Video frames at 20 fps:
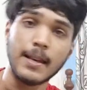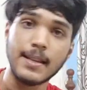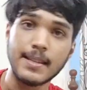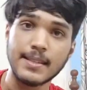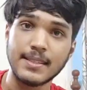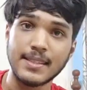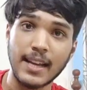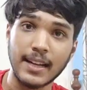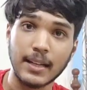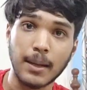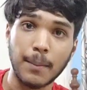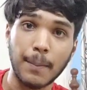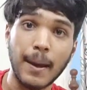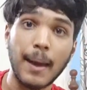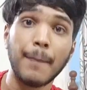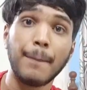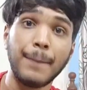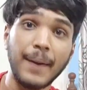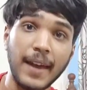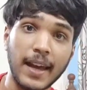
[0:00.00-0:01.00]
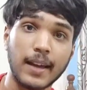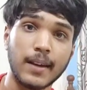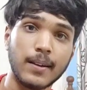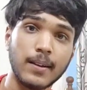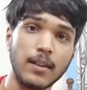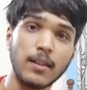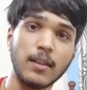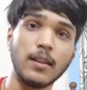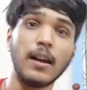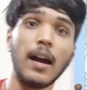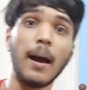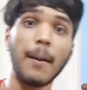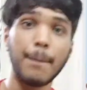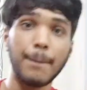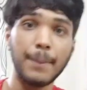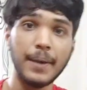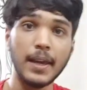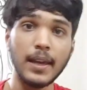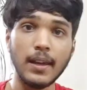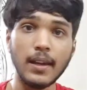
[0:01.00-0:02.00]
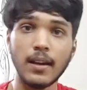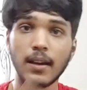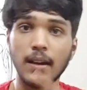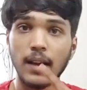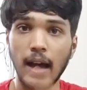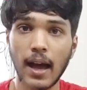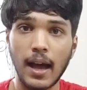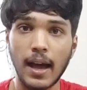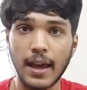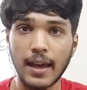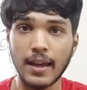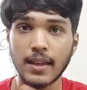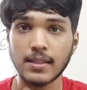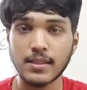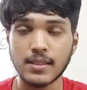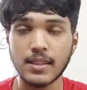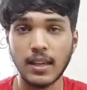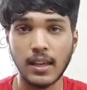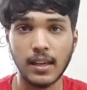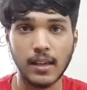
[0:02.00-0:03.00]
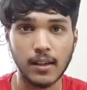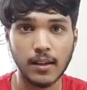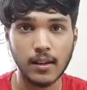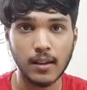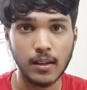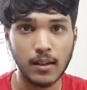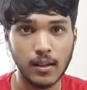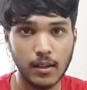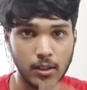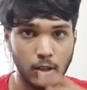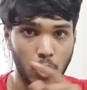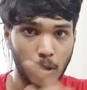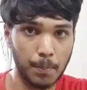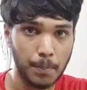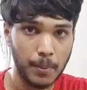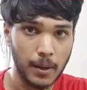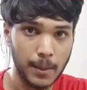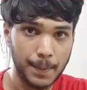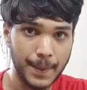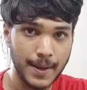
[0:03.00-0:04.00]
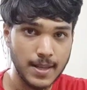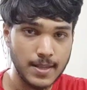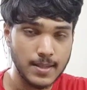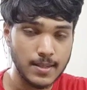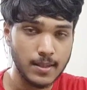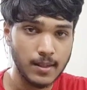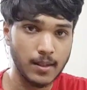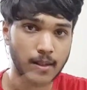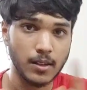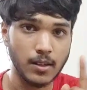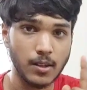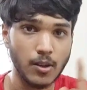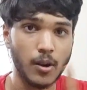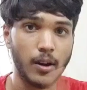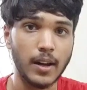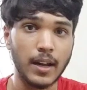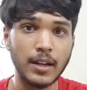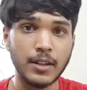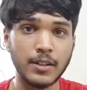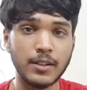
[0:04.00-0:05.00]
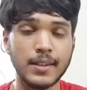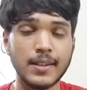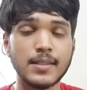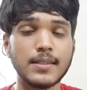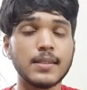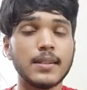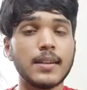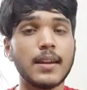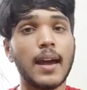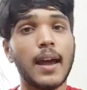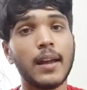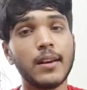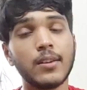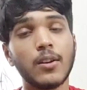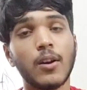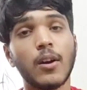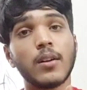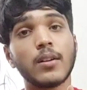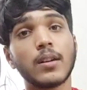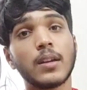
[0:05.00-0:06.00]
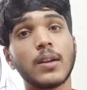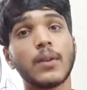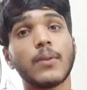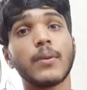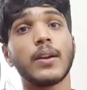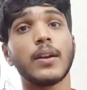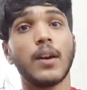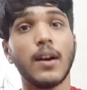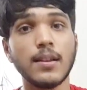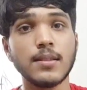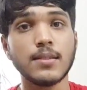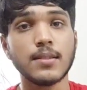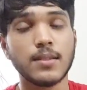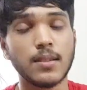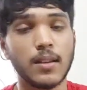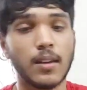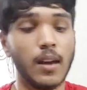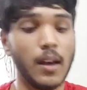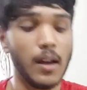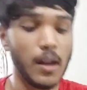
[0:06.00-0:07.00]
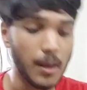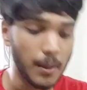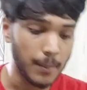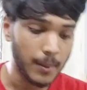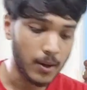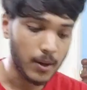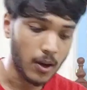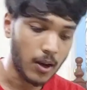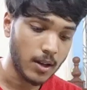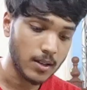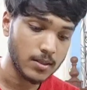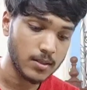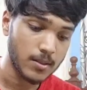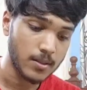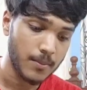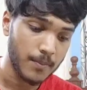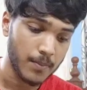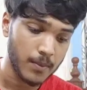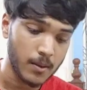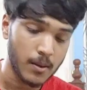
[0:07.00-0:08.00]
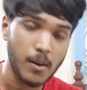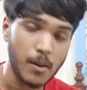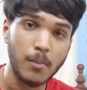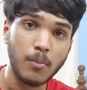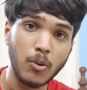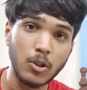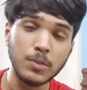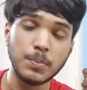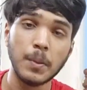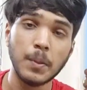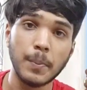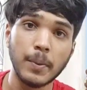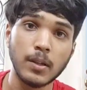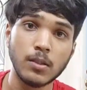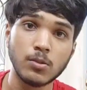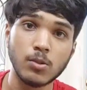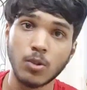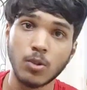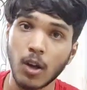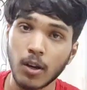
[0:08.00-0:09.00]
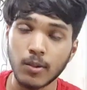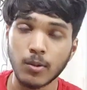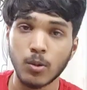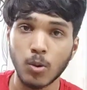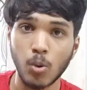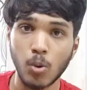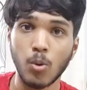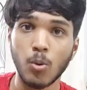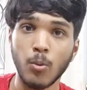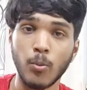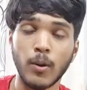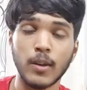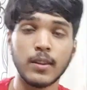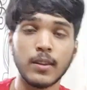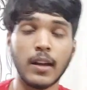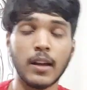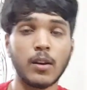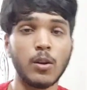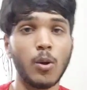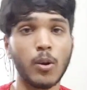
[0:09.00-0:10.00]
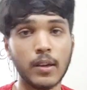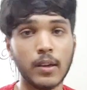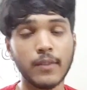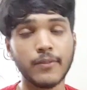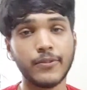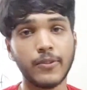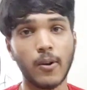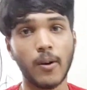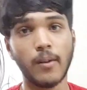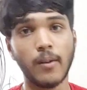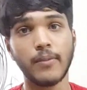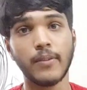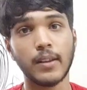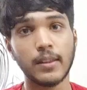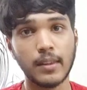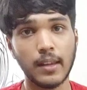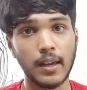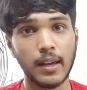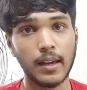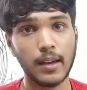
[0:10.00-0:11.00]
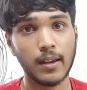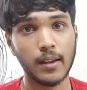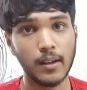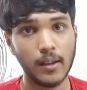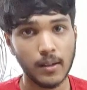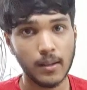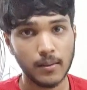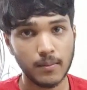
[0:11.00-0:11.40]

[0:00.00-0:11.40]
set up a PIC. A PIC. Your purpose, your interest, and your curiosity. Because most people do not know what they are looking for when they